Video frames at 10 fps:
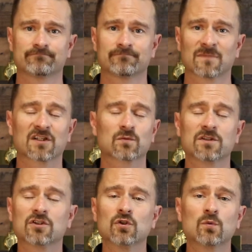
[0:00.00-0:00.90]
because we
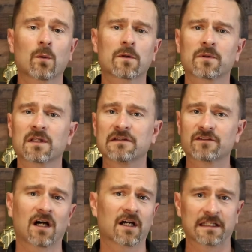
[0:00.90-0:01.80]
do what we believe
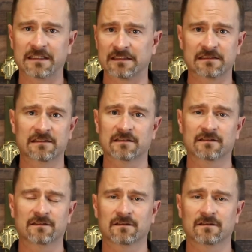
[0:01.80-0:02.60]
God is.